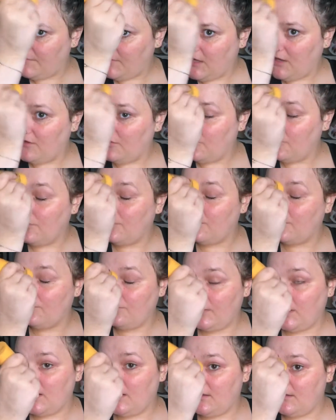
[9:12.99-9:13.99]
making sure there's no
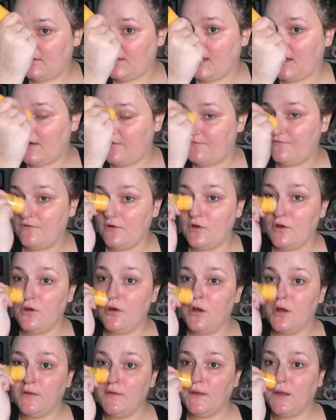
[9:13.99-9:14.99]
areas I have
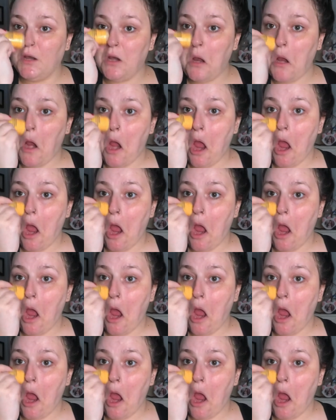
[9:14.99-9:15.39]
forgotten,